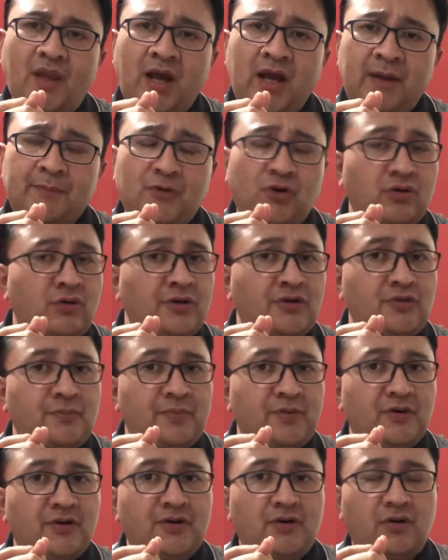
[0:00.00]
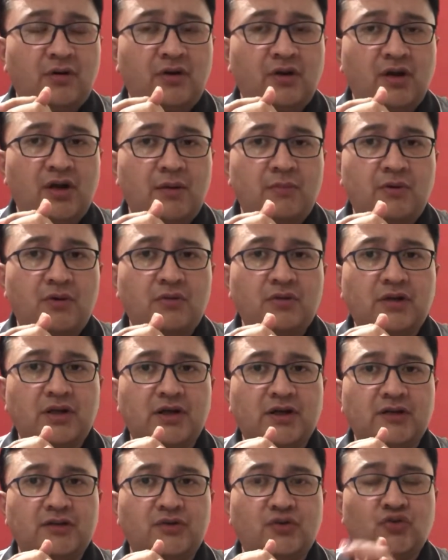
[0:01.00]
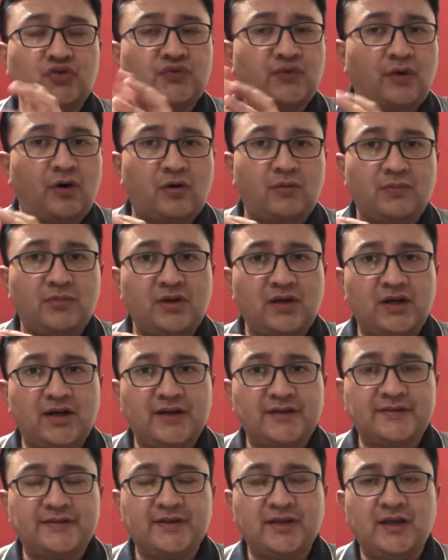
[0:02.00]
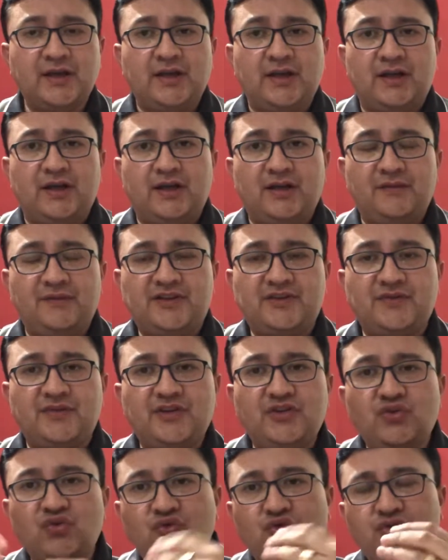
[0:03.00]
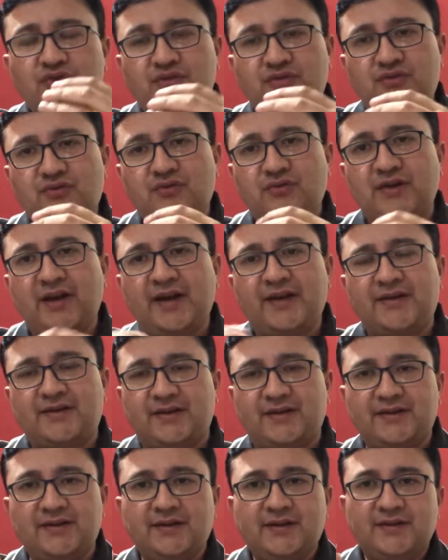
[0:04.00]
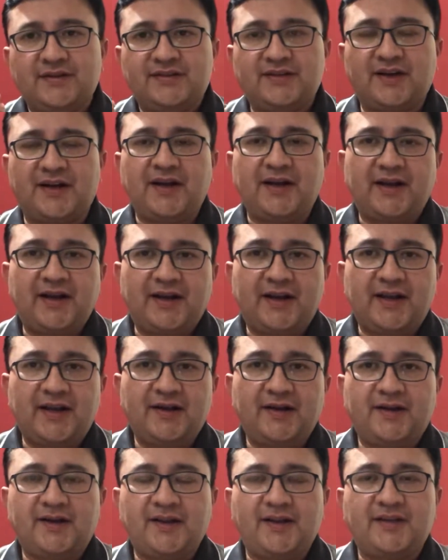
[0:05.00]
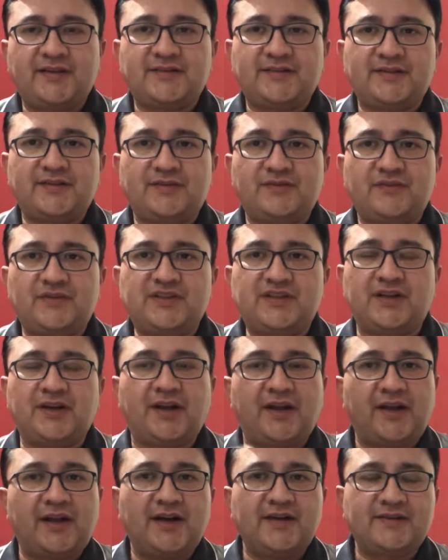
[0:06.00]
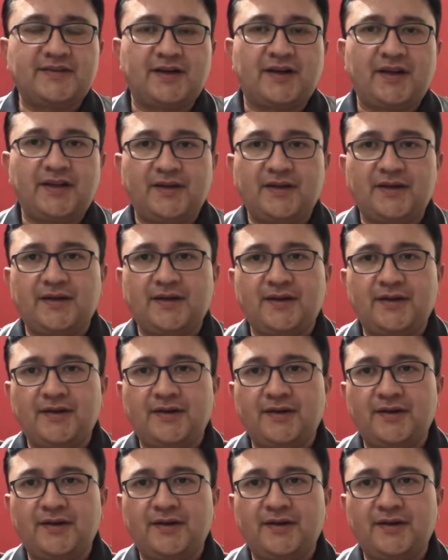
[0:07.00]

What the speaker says: I'm not going to purely talking about those formulas which we use to get certain data analytics which integrate certain